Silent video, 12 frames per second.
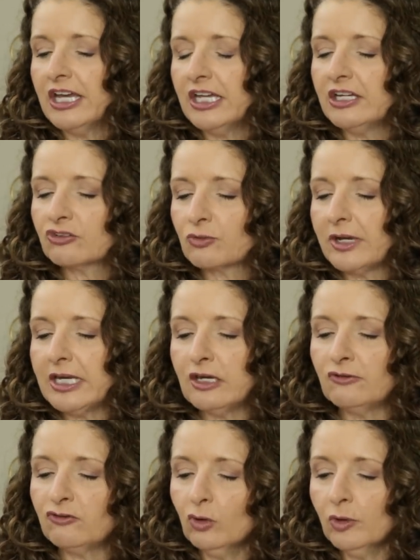It is
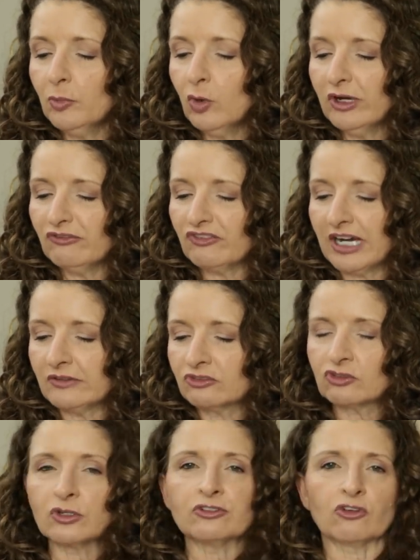rated 4.5
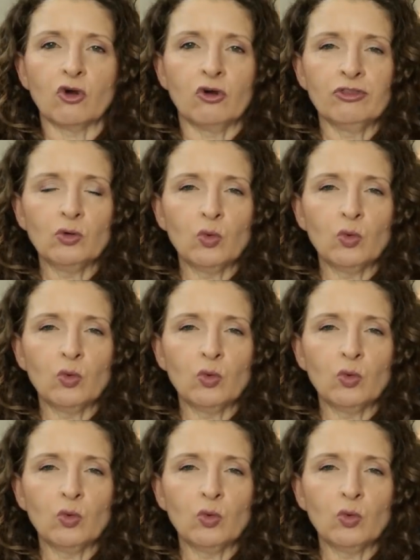stars on the